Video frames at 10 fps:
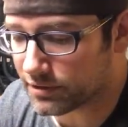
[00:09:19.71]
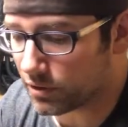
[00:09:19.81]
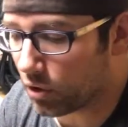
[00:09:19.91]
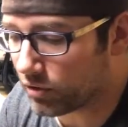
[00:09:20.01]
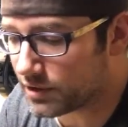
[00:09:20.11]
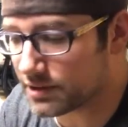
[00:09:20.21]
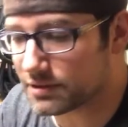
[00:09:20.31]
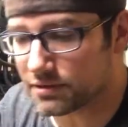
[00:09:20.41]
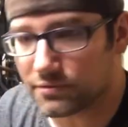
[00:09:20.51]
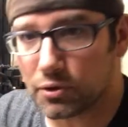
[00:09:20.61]
So all this
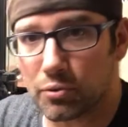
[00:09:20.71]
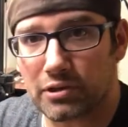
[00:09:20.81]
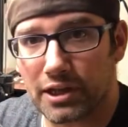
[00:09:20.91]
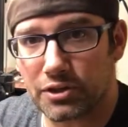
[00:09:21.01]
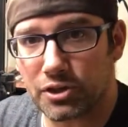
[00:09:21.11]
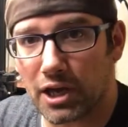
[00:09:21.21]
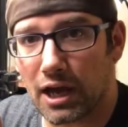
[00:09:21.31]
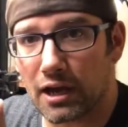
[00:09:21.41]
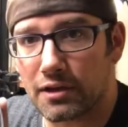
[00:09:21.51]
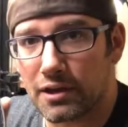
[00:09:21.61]
is filled with lead
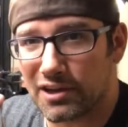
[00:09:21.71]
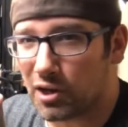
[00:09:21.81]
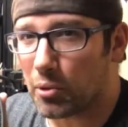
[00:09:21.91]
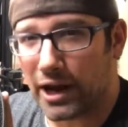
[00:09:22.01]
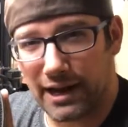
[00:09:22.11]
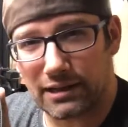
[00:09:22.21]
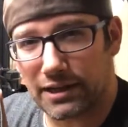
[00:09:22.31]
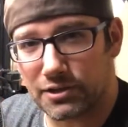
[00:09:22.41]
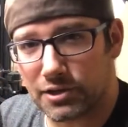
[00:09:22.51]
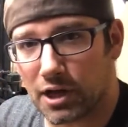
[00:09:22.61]
shot, number 8
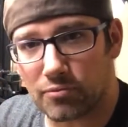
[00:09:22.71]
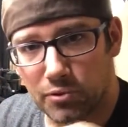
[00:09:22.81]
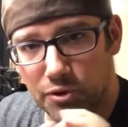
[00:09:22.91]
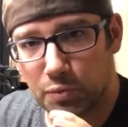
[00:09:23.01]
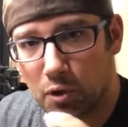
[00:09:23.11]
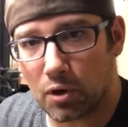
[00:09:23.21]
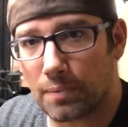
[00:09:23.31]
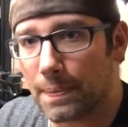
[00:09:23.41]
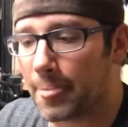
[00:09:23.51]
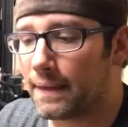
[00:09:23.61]
lead shot, really small,